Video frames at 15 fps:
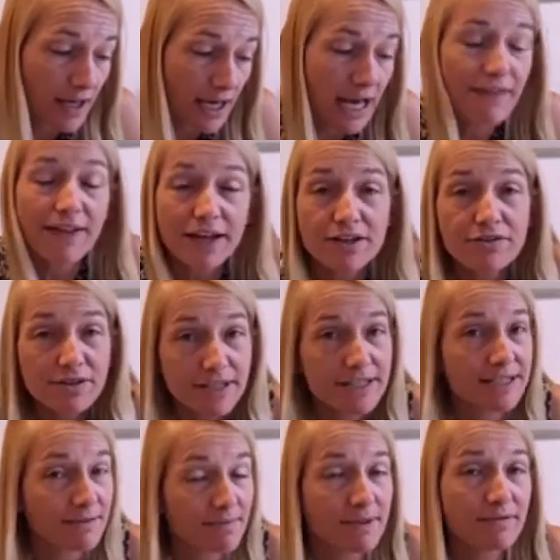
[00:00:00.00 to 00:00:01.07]
And then you need
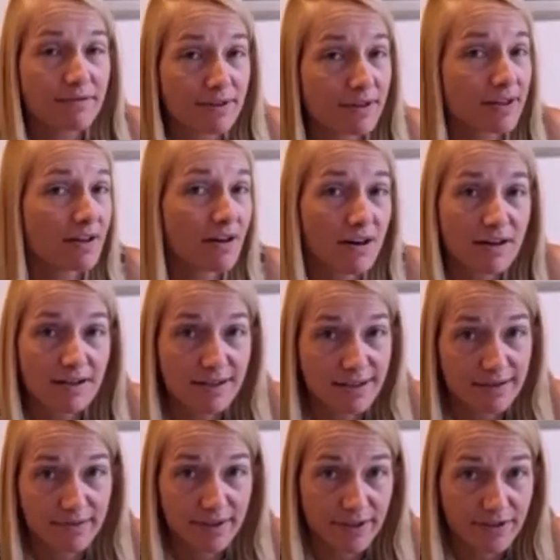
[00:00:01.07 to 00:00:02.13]
to be really
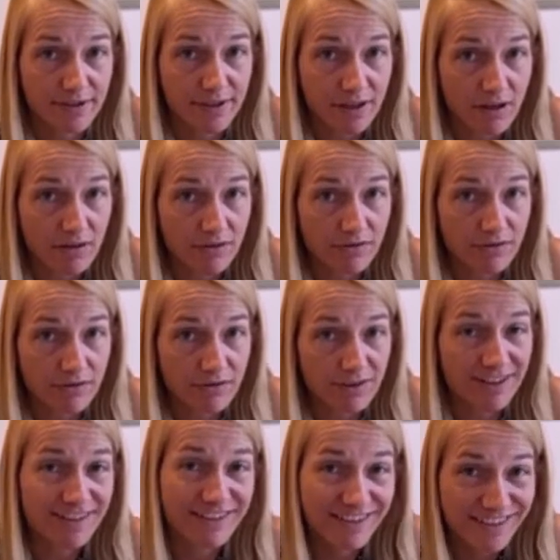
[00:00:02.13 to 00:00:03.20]
honest with
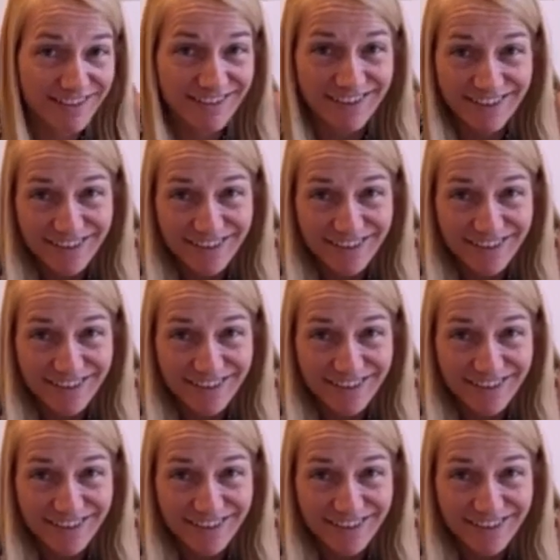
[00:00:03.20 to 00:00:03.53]
yourself,